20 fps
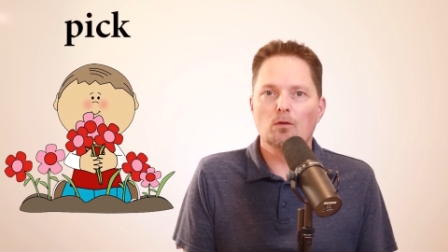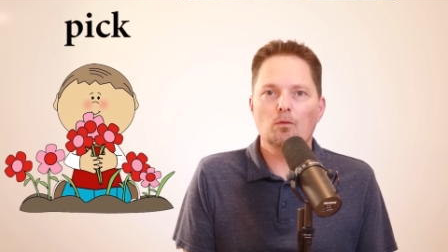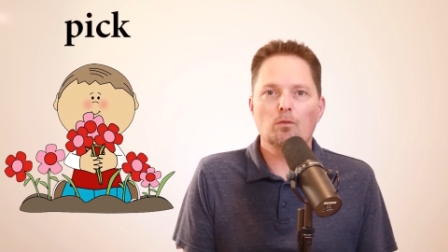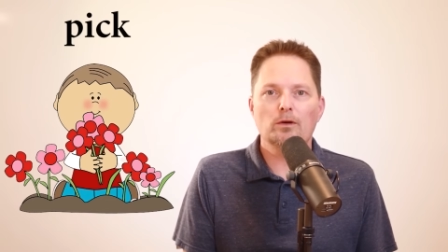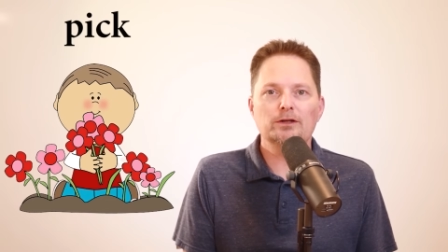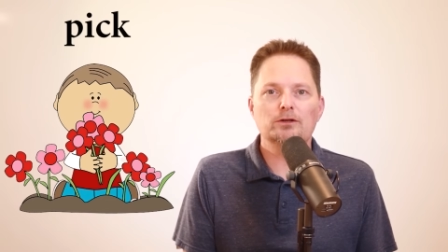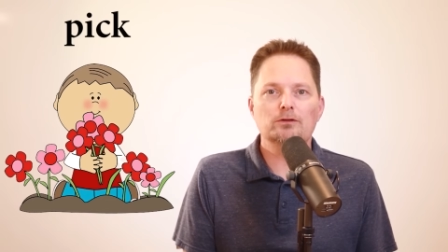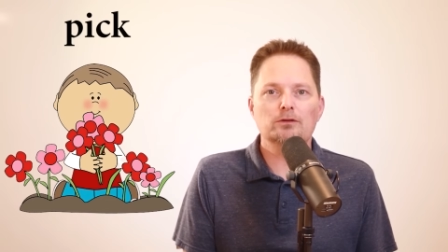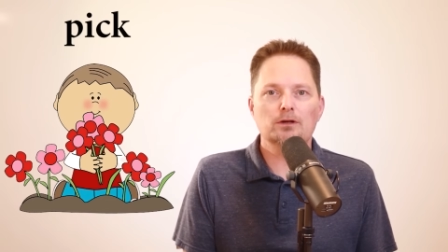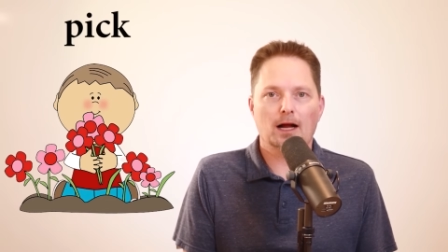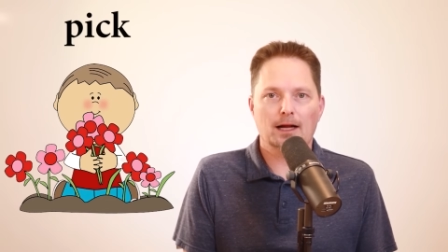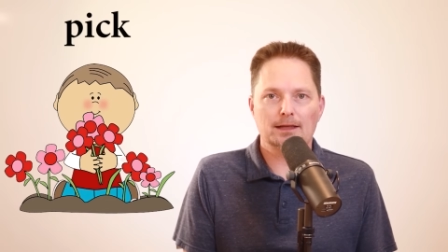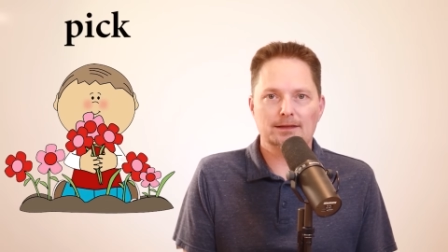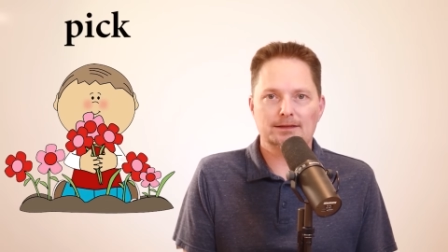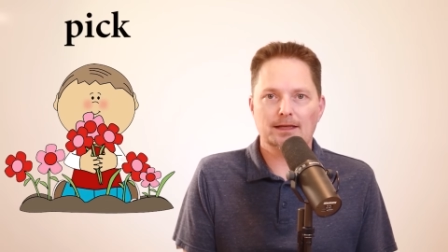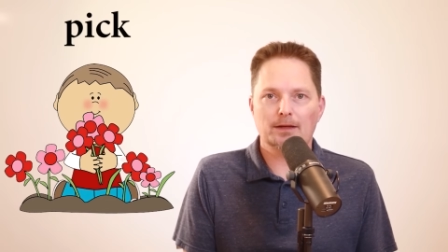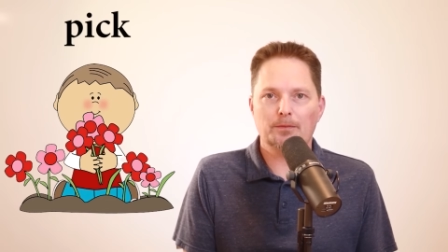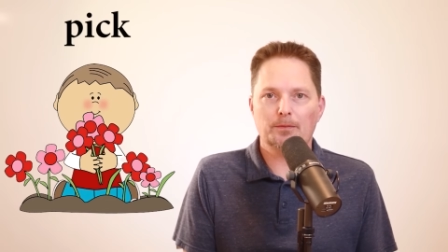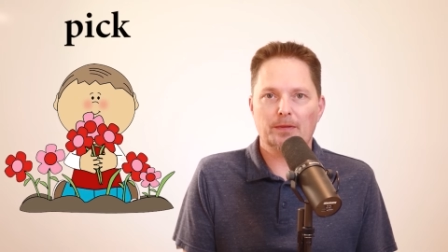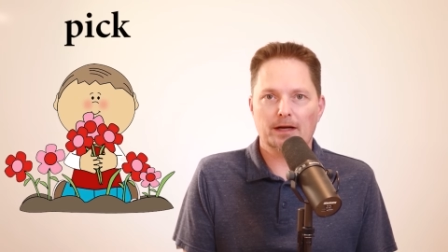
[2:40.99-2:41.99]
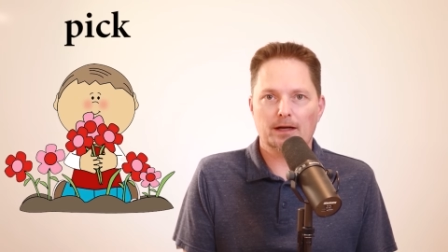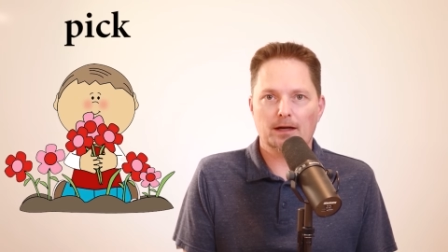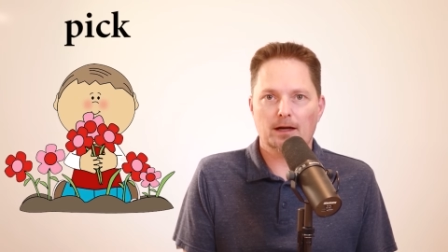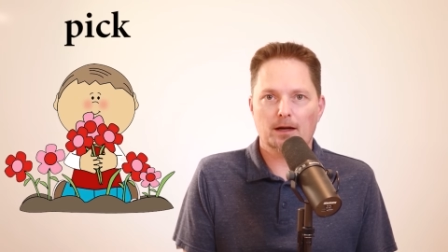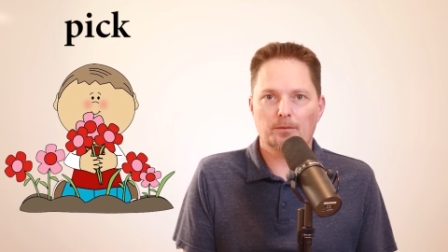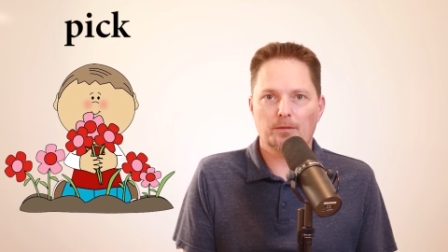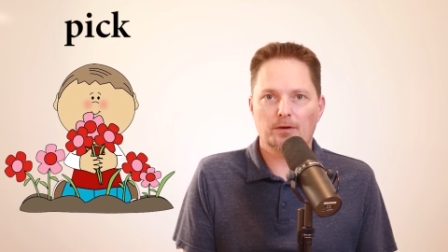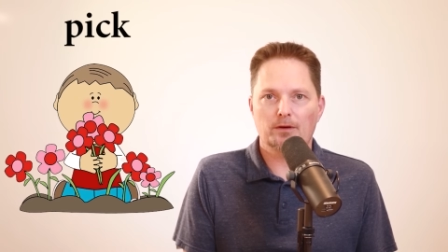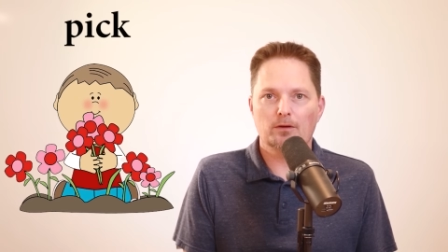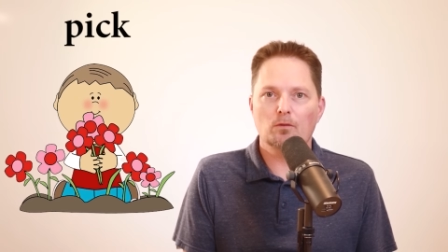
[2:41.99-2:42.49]
we do not say pick
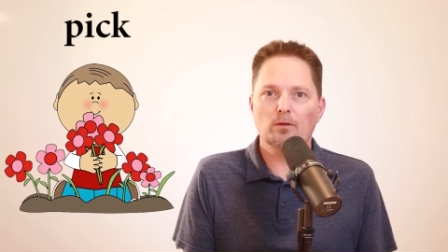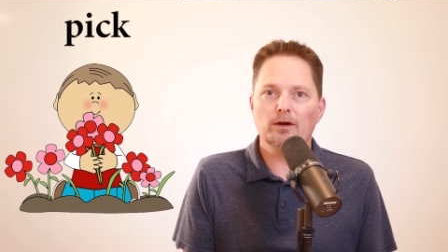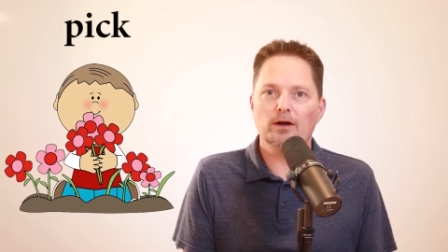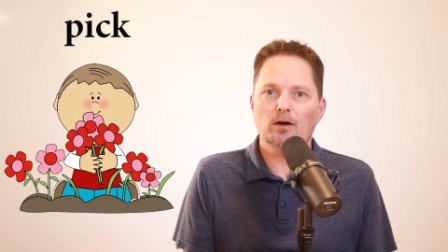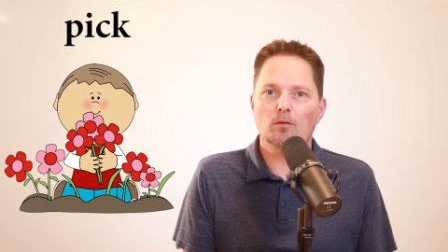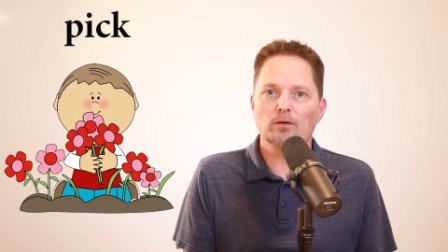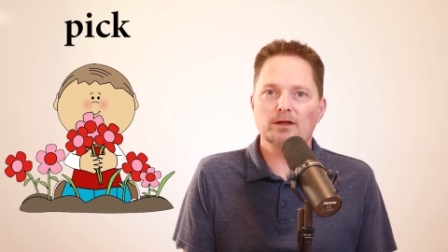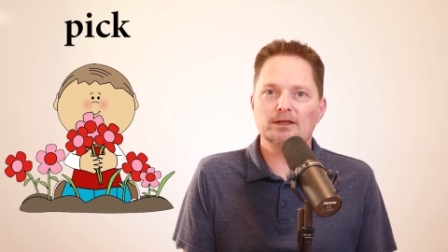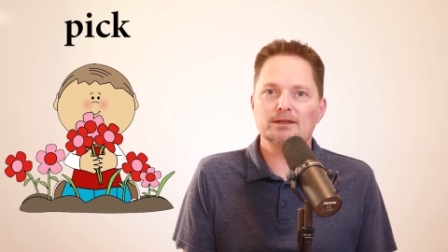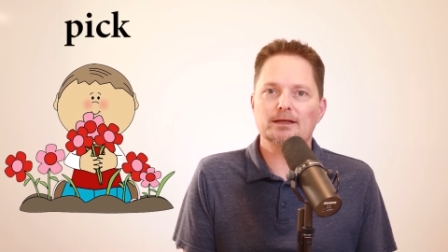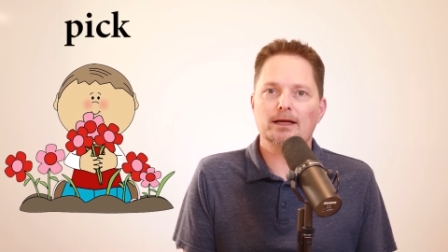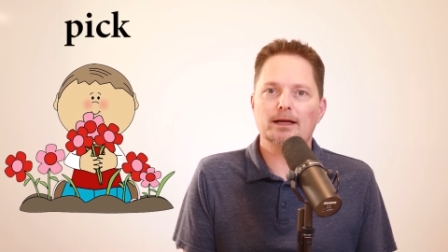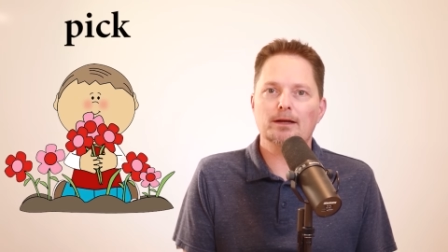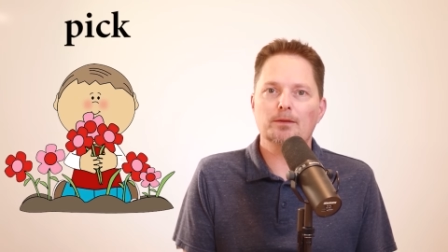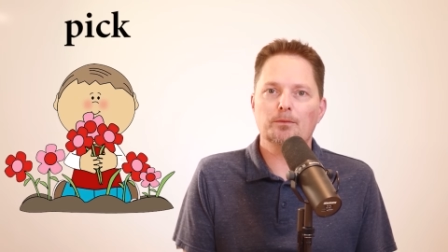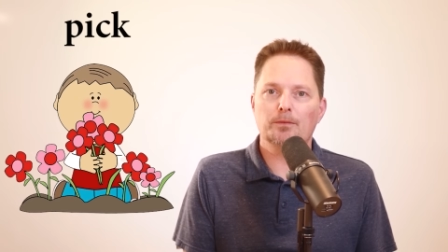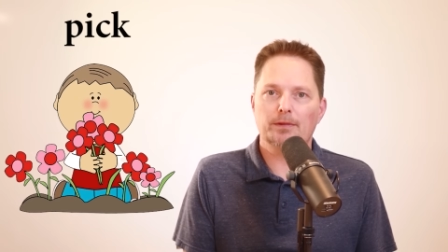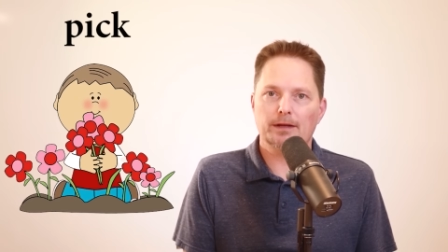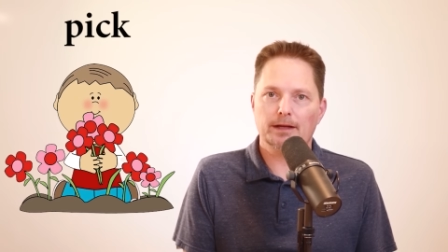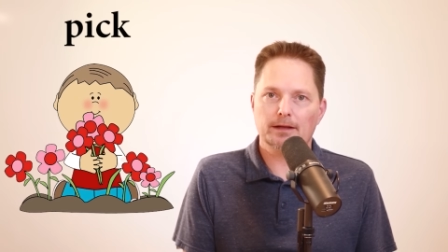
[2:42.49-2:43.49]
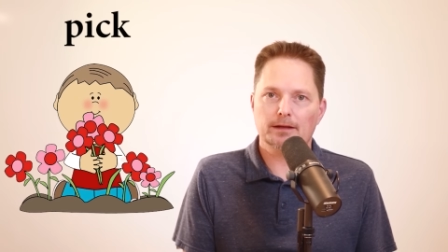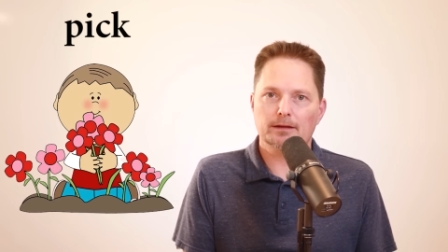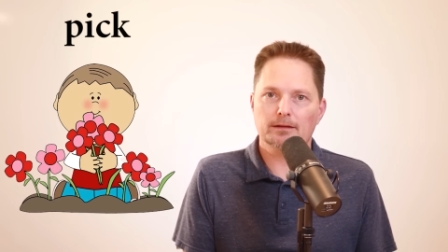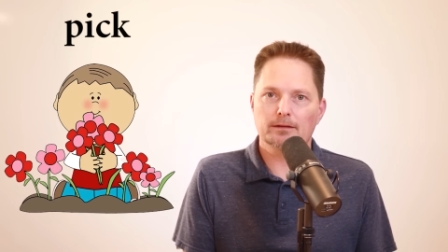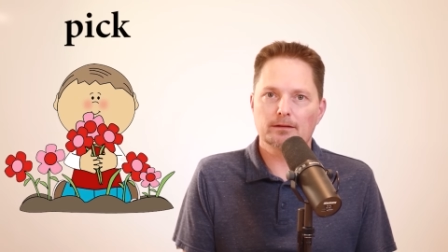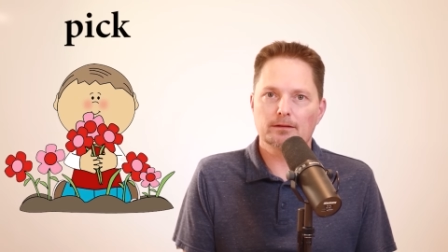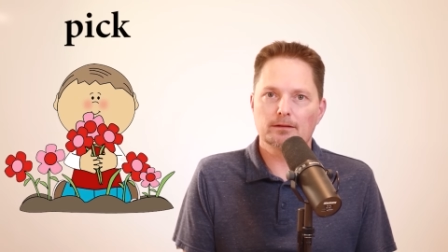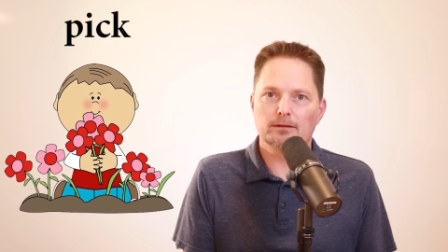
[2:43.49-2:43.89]
up. We only say pick.